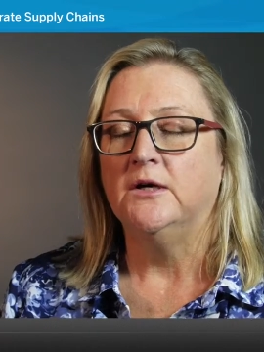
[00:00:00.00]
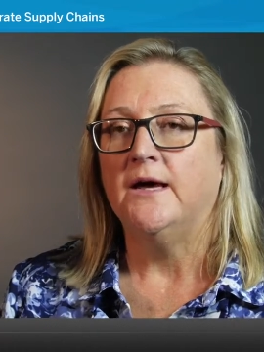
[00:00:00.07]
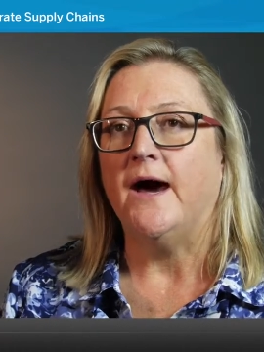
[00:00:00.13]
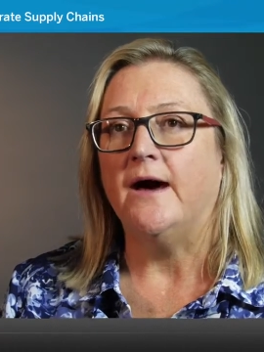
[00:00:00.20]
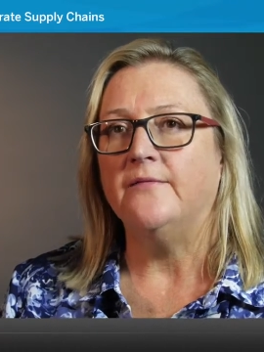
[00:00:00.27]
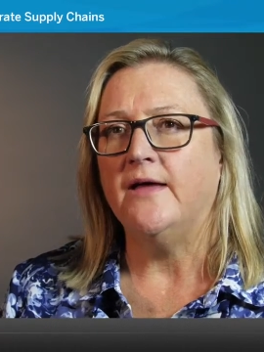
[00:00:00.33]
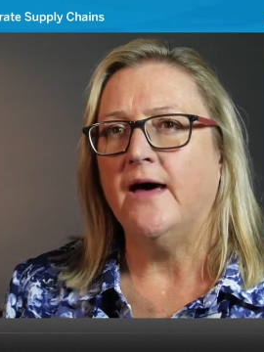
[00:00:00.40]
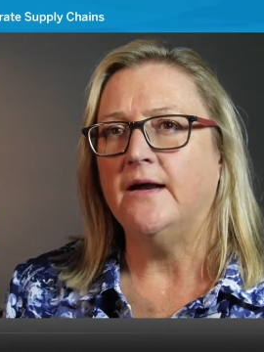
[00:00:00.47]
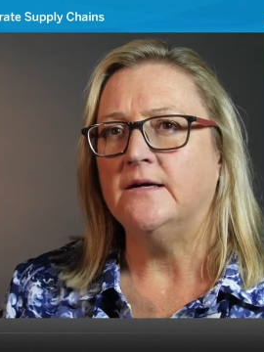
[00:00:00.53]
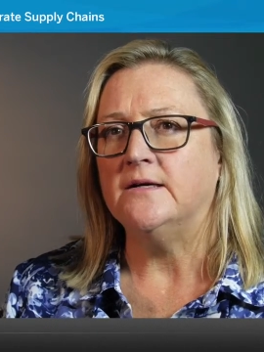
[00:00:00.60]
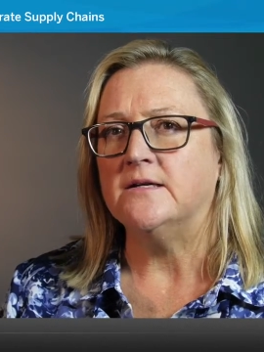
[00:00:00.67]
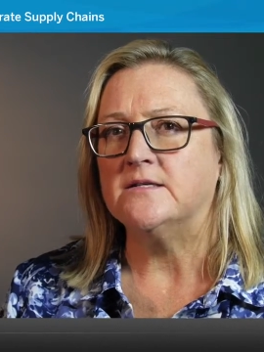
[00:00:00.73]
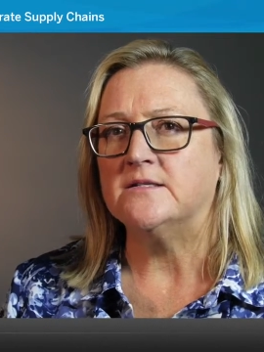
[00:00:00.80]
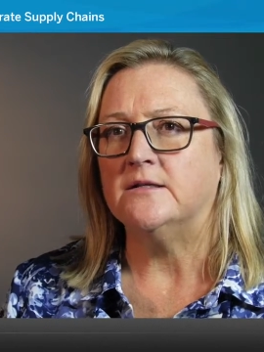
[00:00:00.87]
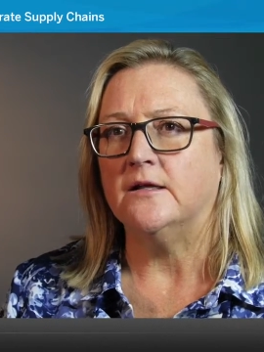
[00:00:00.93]
and that
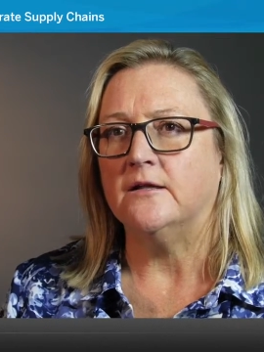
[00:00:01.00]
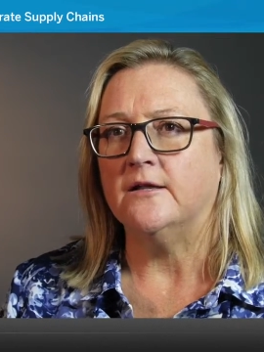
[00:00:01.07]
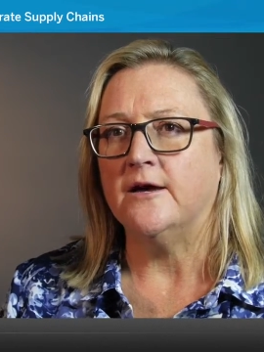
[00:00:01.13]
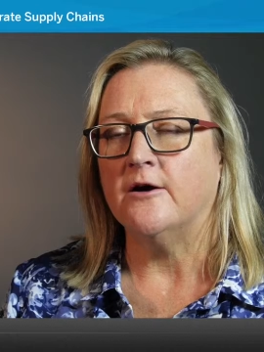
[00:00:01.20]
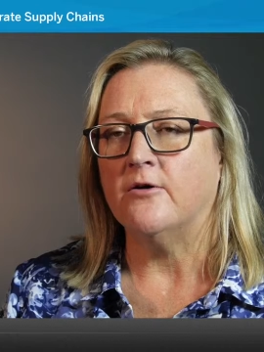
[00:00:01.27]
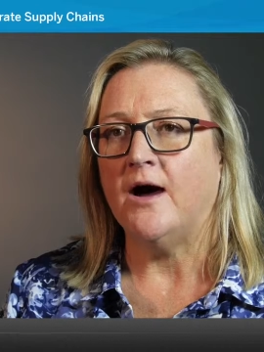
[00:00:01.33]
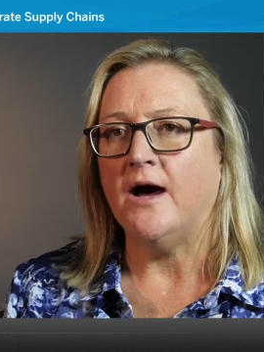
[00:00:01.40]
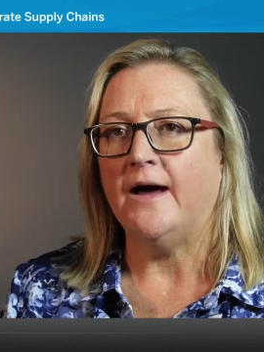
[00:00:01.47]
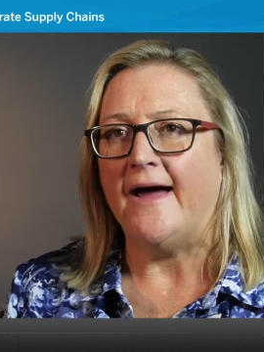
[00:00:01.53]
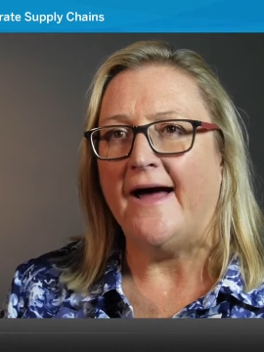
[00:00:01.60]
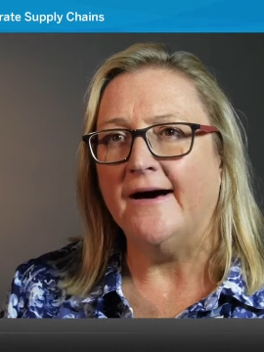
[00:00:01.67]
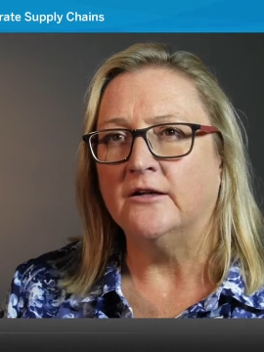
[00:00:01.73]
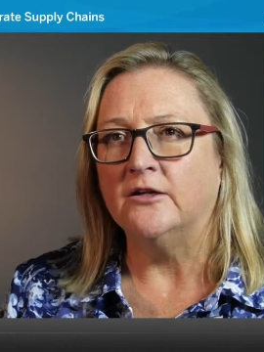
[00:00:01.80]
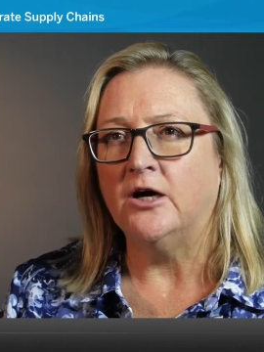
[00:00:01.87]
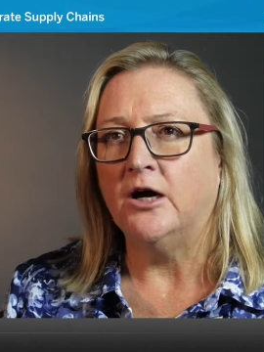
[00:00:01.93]
is that there are
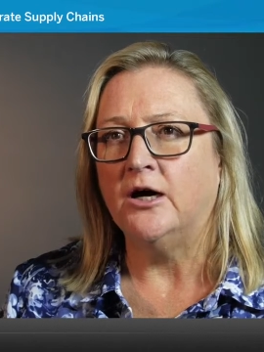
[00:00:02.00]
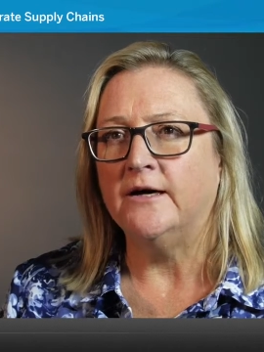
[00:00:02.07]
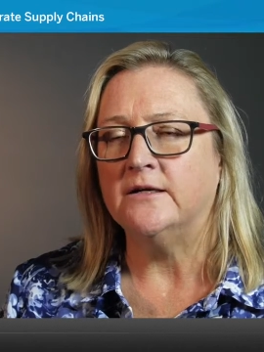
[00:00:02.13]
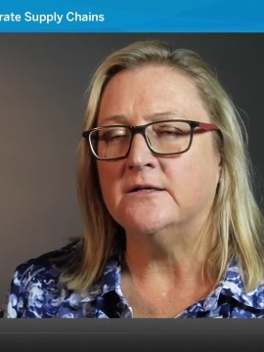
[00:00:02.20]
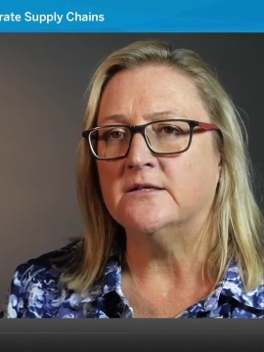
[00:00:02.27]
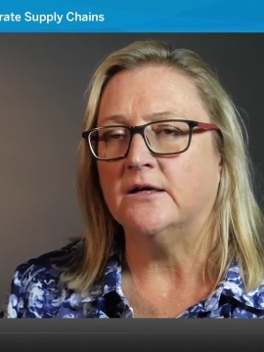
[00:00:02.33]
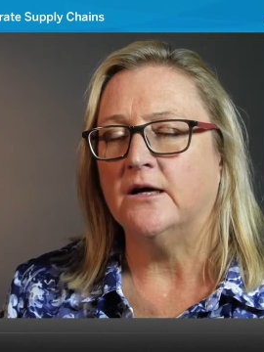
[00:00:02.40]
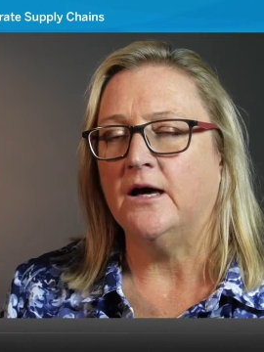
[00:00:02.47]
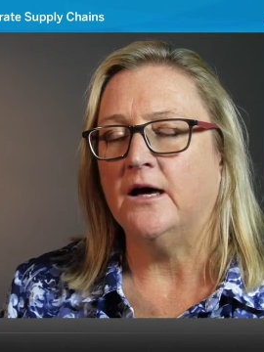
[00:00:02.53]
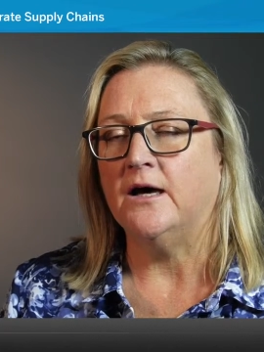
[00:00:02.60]
allied